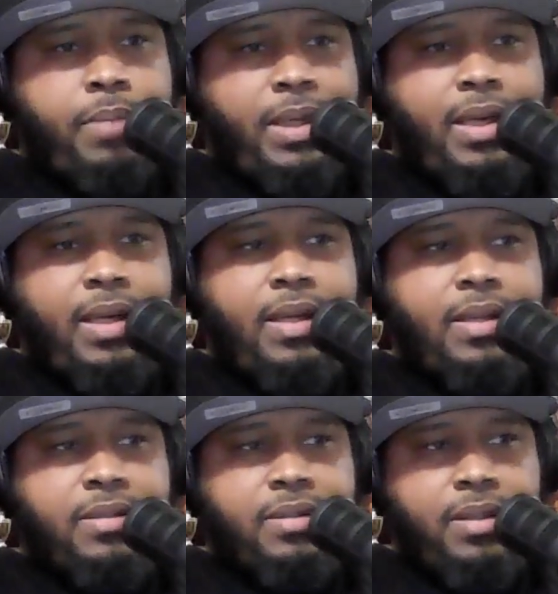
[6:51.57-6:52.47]

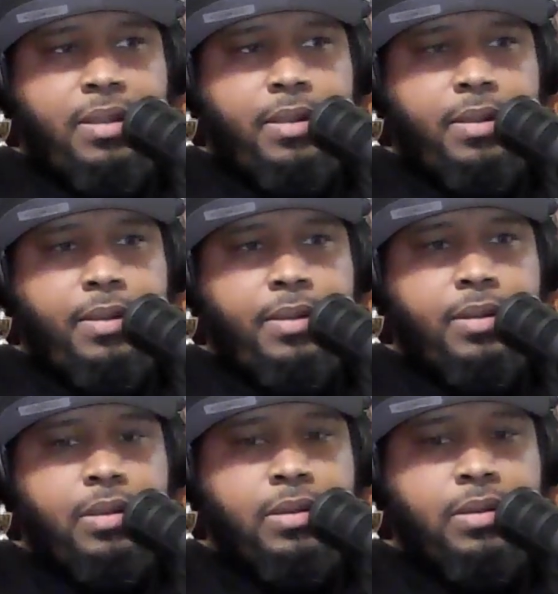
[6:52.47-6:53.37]
because
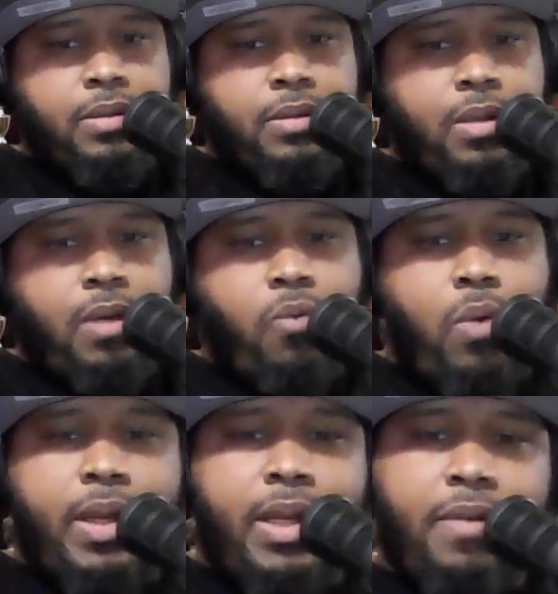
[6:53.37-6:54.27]
of
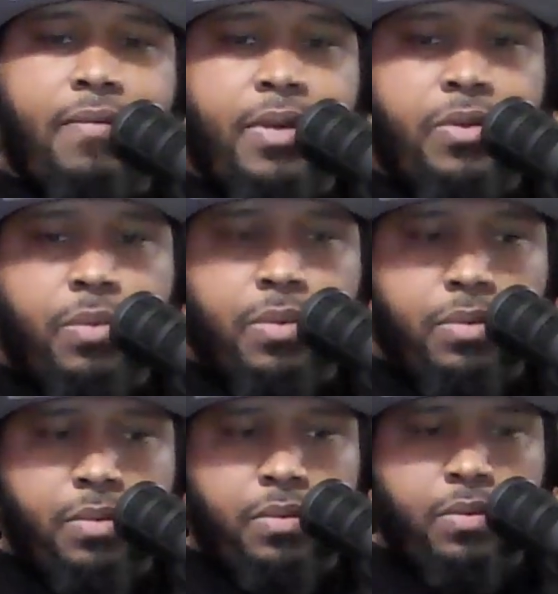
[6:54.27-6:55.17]
one individual.